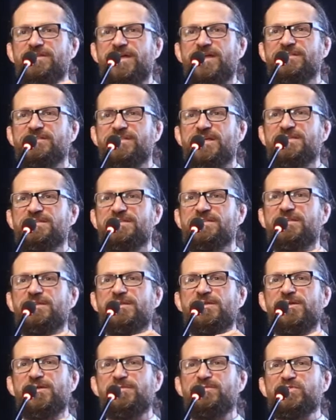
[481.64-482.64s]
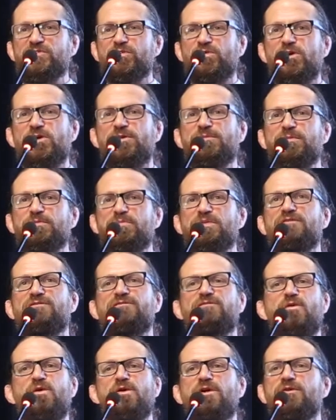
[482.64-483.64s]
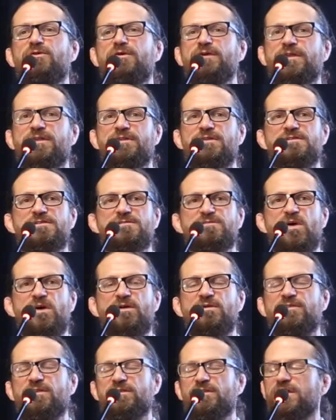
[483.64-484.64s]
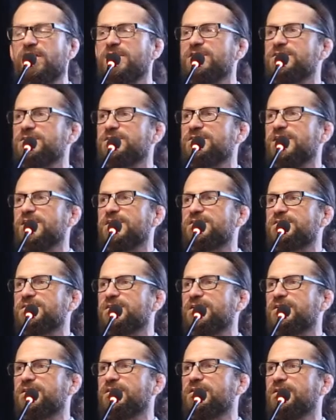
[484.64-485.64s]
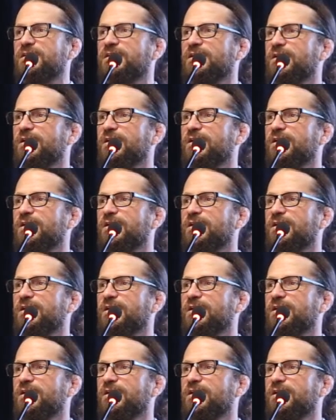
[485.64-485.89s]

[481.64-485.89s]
digested and absorbed before going to the large intestine